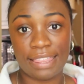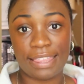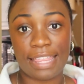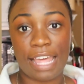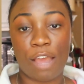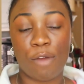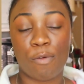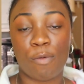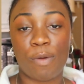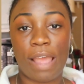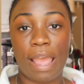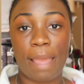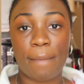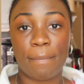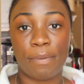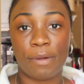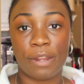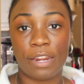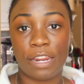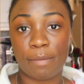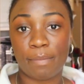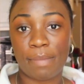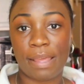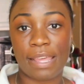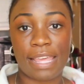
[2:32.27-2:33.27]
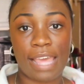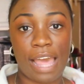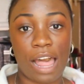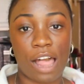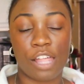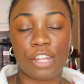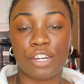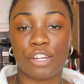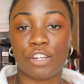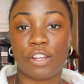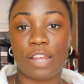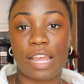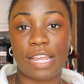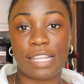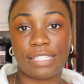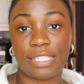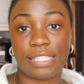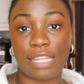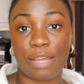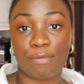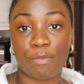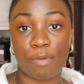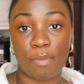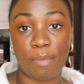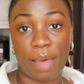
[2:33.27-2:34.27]
That way I put it in my calendar, I
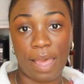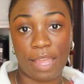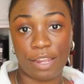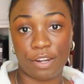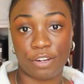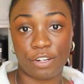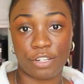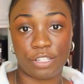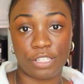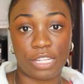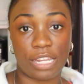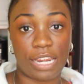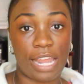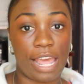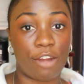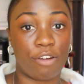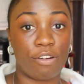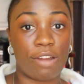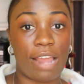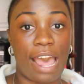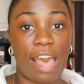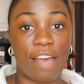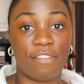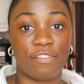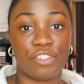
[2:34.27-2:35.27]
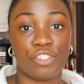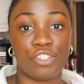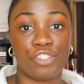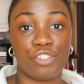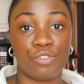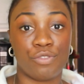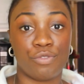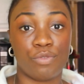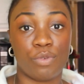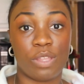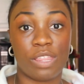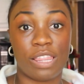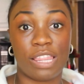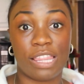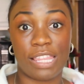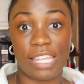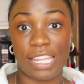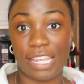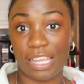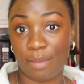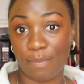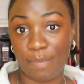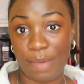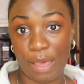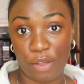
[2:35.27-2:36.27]
set reminders, and I don't have to
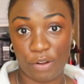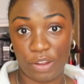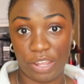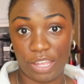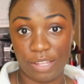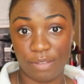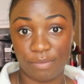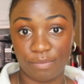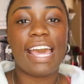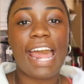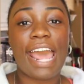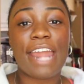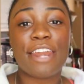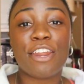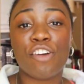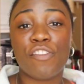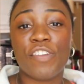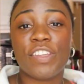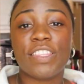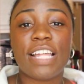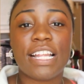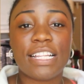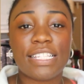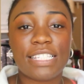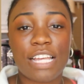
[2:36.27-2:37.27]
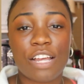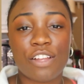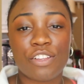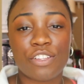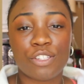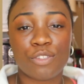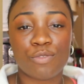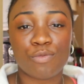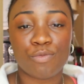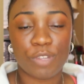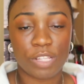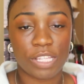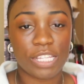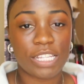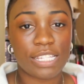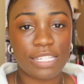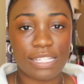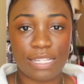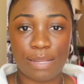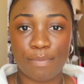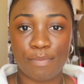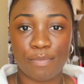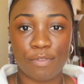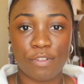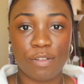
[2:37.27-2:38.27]
think about it. And I know that sounds really
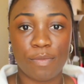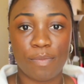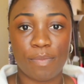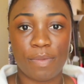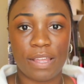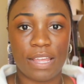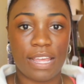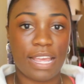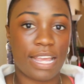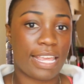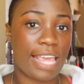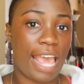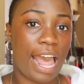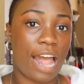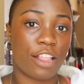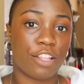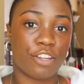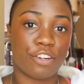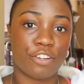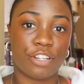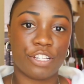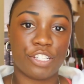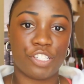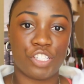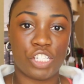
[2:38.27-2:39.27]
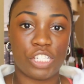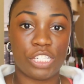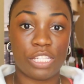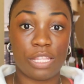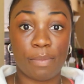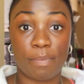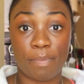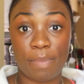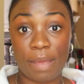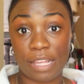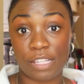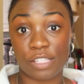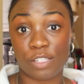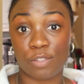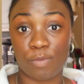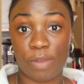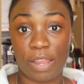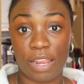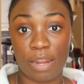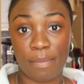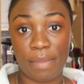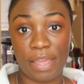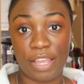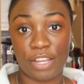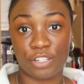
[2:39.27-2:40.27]
simple, but a calendar is just the best
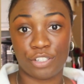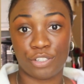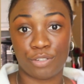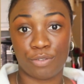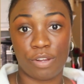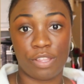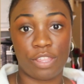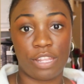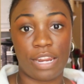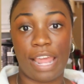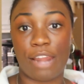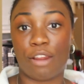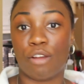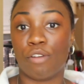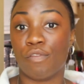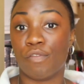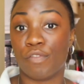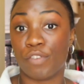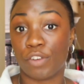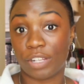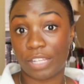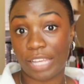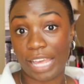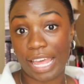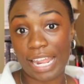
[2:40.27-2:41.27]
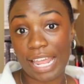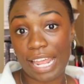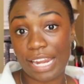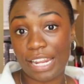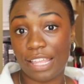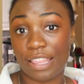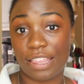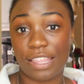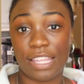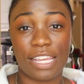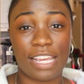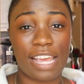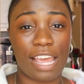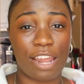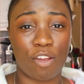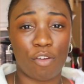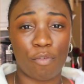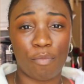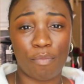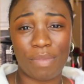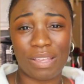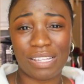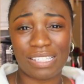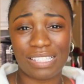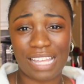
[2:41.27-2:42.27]
way to make sure that I don't forget anything, I
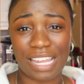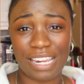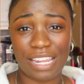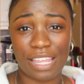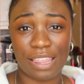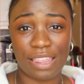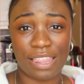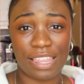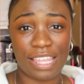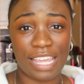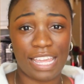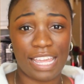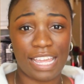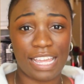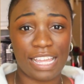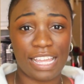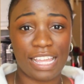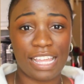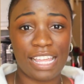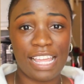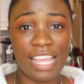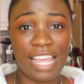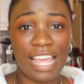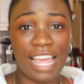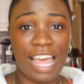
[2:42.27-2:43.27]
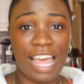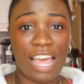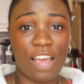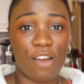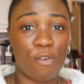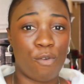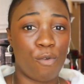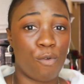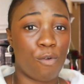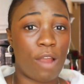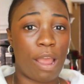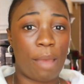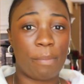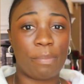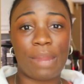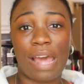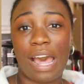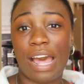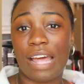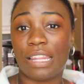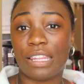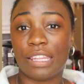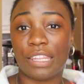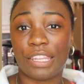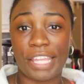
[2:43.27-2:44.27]
don't miss anything, or I'm
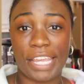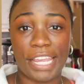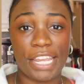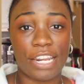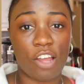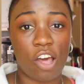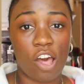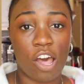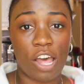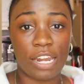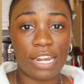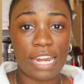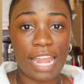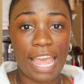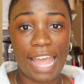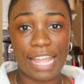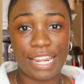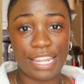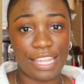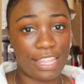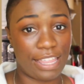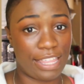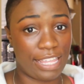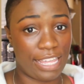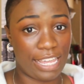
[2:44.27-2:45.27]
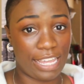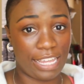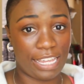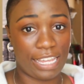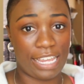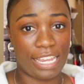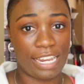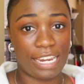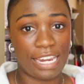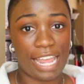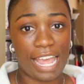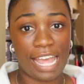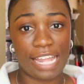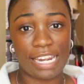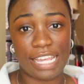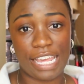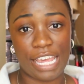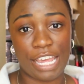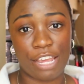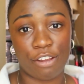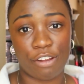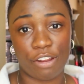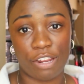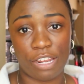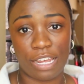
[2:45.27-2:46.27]
not late on anything in
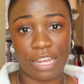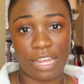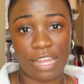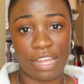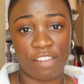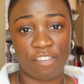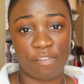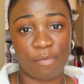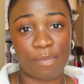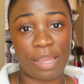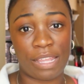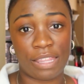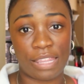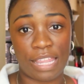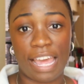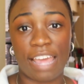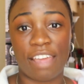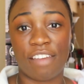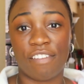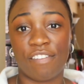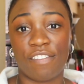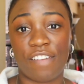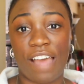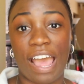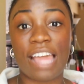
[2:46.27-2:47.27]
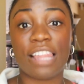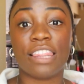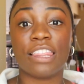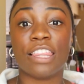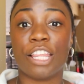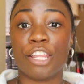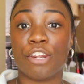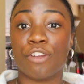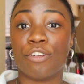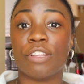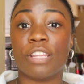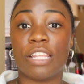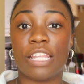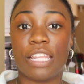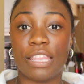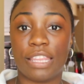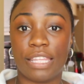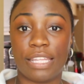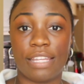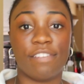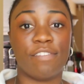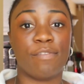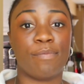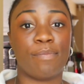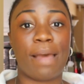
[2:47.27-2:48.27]
any area of my life. I literally
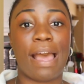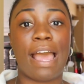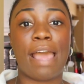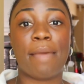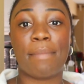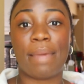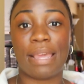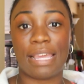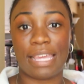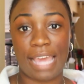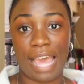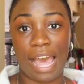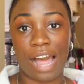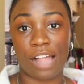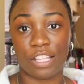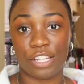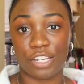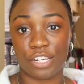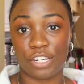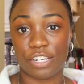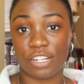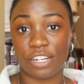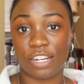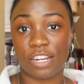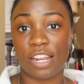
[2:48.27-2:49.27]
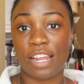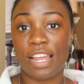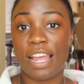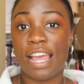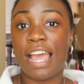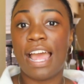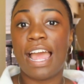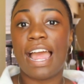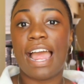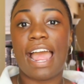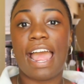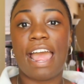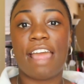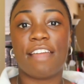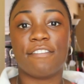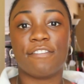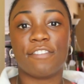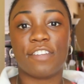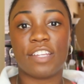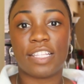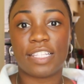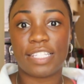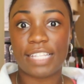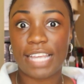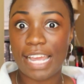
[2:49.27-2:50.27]
live by my calendar.
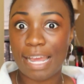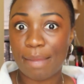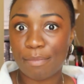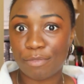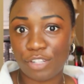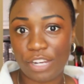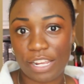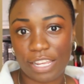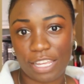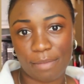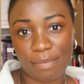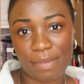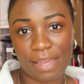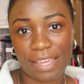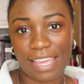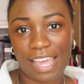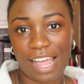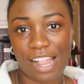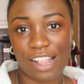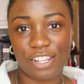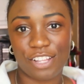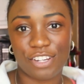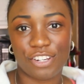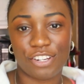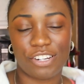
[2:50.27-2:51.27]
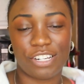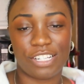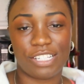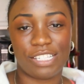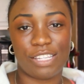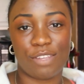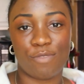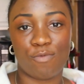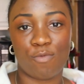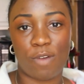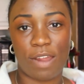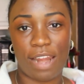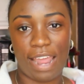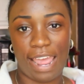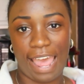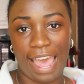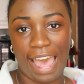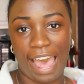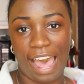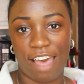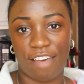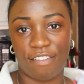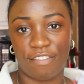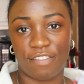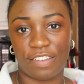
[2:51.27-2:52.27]
Every day I'm checking my calendar to see what I
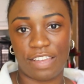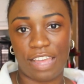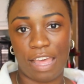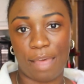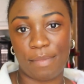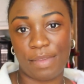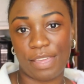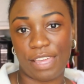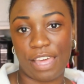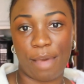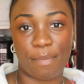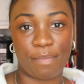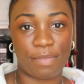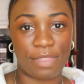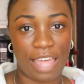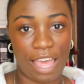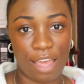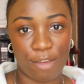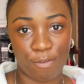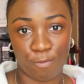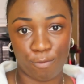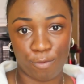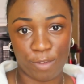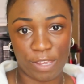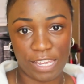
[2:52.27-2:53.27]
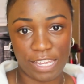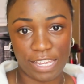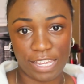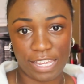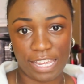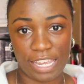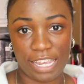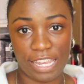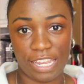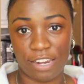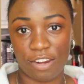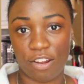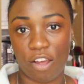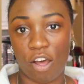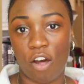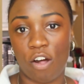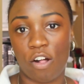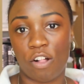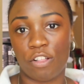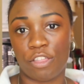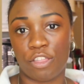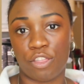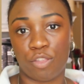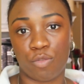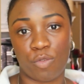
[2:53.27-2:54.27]
have coming up that week in
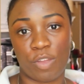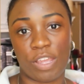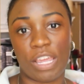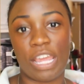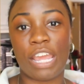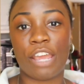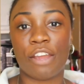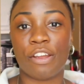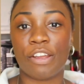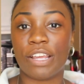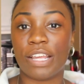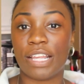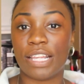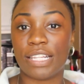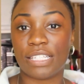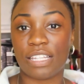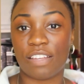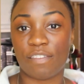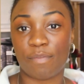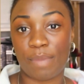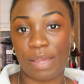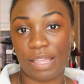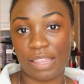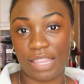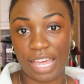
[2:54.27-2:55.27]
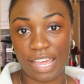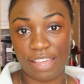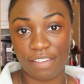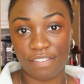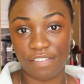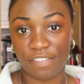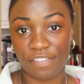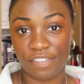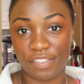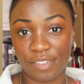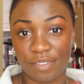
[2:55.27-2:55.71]
all three areas of my life.